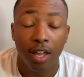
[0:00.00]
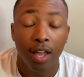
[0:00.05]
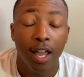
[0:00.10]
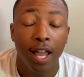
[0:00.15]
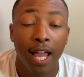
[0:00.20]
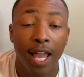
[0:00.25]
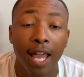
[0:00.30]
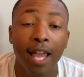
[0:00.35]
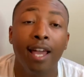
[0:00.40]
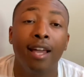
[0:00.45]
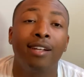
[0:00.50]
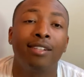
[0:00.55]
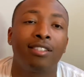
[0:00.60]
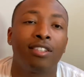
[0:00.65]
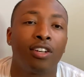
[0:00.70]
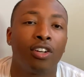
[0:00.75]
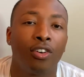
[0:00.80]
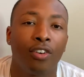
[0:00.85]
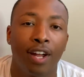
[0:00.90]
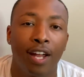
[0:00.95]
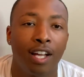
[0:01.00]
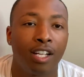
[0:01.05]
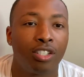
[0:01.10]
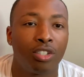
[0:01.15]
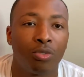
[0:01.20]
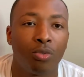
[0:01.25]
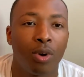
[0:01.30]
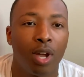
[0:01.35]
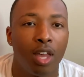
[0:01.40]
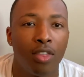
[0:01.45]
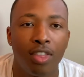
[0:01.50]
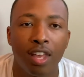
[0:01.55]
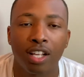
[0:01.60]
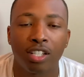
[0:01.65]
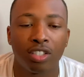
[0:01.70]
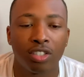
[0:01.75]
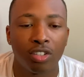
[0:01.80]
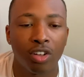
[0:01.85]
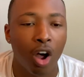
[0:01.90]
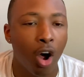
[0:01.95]
and to graduate.
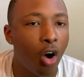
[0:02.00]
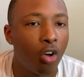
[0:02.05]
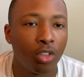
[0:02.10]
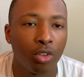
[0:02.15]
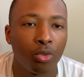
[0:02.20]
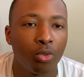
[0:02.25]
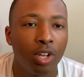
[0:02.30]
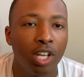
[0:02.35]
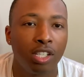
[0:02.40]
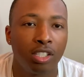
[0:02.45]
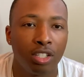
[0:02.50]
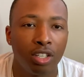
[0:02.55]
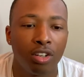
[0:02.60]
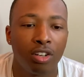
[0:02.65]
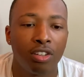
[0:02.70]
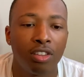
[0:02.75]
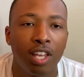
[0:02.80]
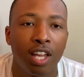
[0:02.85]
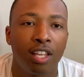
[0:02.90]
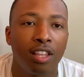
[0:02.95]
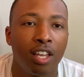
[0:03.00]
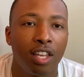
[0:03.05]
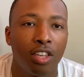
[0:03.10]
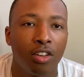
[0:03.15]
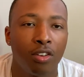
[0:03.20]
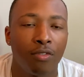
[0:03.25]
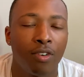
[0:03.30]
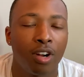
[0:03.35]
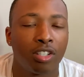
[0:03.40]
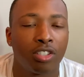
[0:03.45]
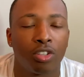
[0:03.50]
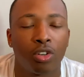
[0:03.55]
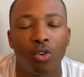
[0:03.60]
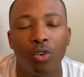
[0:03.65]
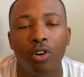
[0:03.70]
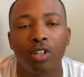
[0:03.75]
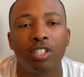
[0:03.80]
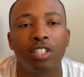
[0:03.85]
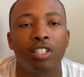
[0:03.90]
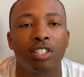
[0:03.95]
That's the only reason you're there at that university. Of
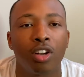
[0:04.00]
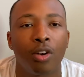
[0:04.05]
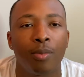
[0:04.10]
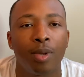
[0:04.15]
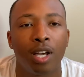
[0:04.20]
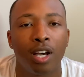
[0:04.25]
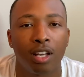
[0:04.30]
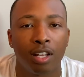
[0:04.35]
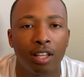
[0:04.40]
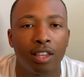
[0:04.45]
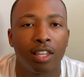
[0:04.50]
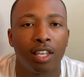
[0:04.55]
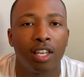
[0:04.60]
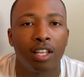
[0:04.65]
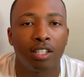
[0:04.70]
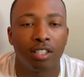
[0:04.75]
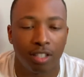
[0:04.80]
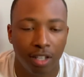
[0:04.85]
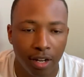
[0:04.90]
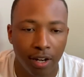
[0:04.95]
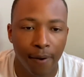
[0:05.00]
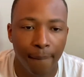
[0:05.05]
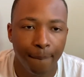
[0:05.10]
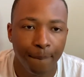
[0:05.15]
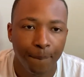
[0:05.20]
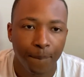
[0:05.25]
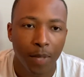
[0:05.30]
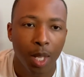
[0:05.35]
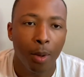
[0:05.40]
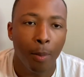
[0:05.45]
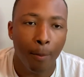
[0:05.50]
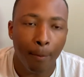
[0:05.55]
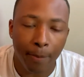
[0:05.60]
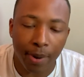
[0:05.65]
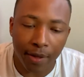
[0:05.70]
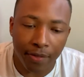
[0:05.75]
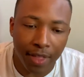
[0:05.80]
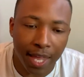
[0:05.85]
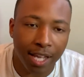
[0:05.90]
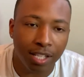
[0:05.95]
course, there's going to be other things there,
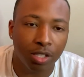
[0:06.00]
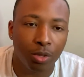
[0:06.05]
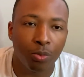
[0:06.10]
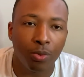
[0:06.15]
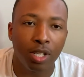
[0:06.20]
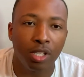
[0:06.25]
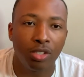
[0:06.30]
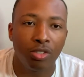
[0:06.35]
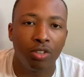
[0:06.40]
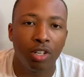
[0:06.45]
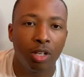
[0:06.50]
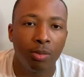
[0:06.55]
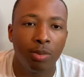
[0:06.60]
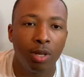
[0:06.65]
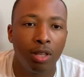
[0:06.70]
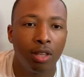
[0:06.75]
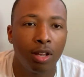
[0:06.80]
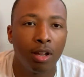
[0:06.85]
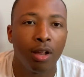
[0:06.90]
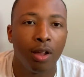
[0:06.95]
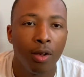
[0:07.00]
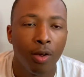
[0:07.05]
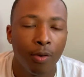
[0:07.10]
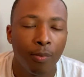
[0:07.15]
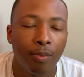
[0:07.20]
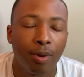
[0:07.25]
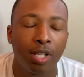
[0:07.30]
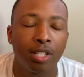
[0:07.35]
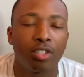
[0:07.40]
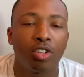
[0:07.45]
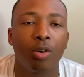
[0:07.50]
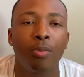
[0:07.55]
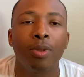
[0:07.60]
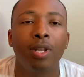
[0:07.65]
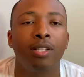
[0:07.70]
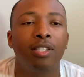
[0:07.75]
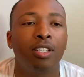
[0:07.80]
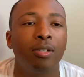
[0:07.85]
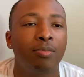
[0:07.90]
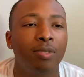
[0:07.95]
but that's the reason you need to be there. But there's so
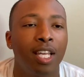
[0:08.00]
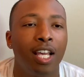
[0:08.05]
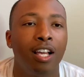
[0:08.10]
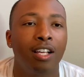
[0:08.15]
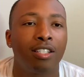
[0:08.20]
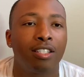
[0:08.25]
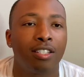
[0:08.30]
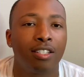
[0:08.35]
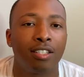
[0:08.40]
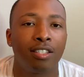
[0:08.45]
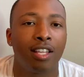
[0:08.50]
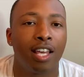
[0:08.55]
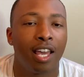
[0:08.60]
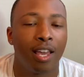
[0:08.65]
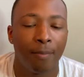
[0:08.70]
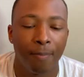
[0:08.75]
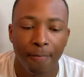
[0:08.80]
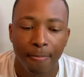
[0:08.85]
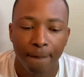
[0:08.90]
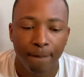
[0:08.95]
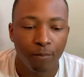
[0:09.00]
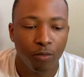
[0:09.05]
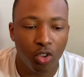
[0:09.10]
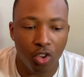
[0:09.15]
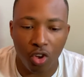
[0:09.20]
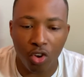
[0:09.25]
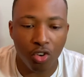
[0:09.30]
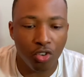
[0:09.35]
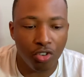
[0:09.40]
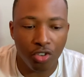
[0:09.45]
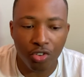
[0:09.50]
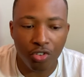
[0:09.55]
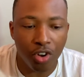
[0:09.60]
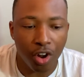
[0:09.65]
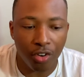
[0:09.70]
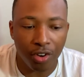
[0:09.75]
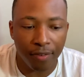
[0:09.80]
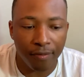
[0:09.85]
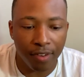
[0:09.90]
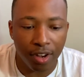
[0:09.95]
many temptations that you
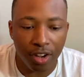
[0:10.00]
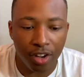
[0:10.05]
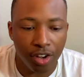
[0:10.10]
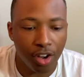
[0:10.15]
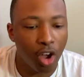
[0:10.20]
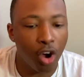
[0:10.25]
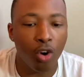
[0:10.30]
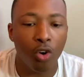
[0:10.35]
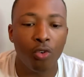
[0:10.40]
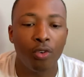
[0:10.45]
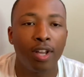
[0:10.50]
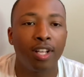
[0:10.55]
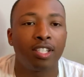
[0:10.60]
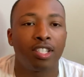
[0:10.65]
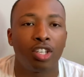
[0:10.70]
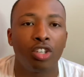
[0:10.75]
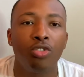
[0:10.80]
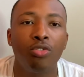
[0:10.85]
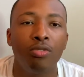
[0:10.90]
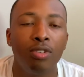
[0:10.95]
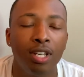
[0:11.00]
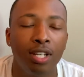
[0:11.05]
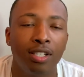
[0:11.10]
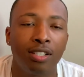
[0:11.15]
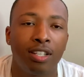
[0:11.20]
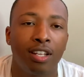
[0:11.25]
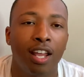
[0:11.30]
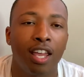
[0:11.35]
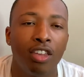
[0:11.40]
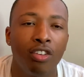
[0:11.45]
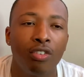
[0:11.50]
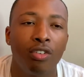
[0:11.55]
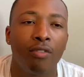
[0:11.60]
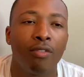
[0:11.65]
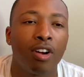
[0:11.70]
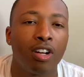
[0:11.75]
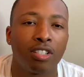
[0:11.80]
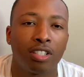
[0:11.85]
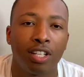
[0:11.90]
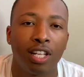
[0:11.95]
don't even know until you get into that
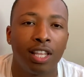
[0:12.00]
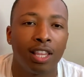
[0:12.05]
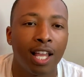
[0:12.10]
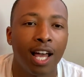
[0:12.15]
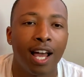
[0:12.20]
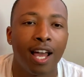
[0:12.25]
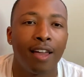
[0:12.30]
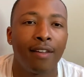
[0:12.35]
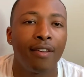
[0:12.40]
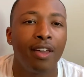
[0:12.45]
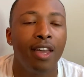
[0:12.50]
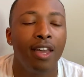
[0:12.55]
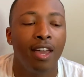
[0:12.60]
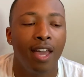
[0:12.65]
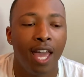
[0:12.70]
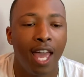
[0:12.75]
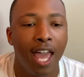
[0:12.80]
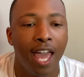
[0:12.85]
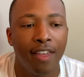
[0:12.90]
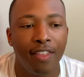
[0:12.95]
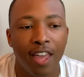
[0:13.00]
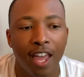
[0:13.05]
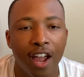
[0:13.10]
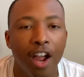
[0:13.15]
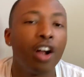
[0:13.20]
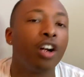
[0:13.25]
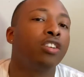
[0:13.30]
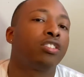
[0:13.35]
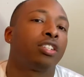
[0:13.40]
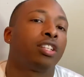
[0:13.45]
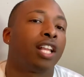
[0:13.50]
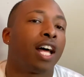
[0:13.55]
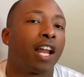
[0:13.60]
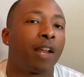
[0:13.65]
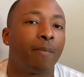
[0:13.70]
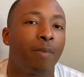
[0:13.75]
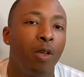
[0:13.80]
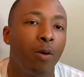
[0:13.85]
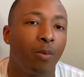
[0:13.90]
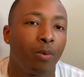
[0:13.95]
university life. and that hurts a lot
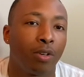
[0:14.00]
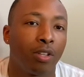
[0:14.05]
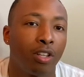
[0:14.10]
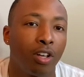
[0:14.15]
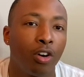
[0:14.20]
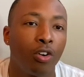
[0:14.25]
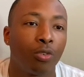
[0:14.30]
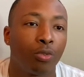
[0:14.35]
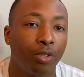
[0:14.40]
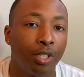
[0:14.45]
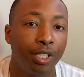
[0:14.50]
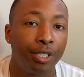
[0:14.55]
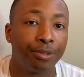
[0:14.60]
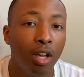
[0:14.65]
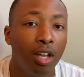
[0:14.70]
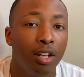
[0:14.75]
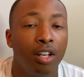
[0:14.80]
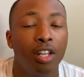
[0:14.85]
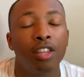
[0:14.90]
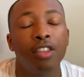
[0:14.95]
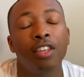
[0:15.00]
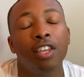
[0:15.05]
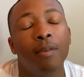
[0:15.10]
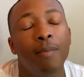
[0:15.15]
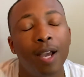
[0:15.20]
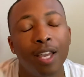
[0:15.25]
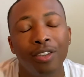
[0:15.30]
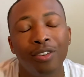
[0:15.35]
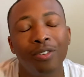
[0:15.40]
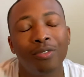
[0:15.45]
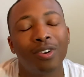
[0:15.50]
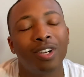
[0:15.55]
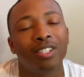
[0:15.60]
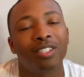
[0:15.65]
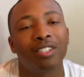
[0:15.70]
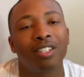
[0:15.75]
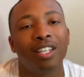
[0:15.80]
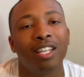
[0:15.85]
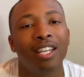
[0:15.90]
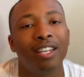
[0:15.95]
of people in the long run. Another thing about
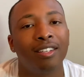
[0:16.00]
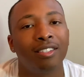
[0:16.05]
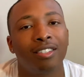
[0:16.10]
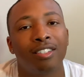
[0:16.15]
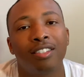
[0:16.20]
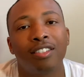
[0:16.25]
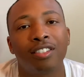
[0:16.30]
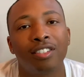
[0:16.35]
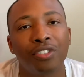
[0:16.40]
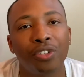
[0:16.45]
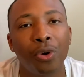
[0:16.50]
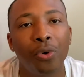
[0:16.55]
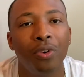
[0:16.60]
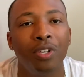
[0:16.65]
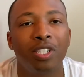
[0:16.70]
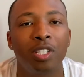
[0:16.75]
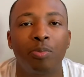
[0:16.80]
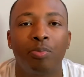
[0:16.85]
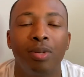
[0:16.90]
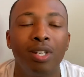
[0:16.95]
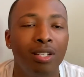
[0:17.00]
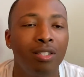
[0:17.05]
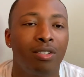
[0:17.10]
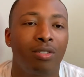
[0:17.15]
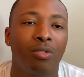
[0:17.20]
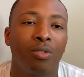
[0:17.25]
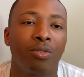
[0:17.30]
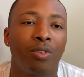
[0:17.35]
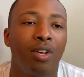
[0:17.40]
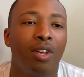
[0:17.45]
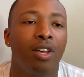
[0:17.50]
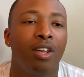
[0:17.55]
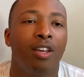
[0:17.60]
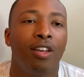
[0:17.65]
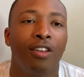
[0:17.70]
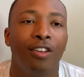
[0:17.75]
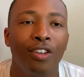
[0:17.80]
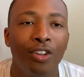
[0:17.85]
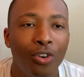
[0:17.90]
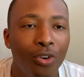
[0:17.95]
university is it's so expensive.
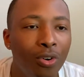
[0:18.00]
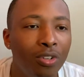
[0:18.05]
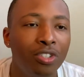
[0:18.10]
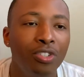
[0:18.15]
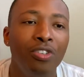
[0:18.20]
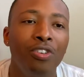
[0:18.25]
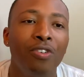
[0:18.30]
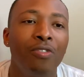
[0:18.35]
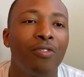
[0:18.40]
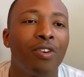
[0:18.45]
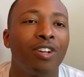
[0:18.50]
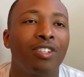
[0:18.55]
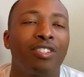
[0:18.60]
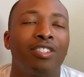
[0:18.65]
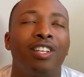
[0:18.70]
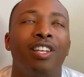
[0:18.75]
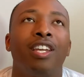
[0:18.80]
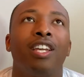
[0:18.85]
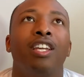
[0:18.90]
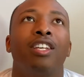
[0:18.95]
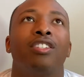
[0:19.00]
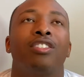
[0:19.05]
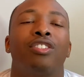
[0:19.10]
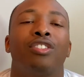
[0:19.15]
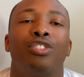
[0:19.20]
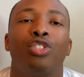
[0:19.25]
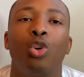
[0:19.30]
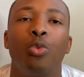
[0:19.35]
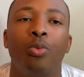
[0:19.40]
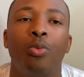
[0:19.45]
Going to university is super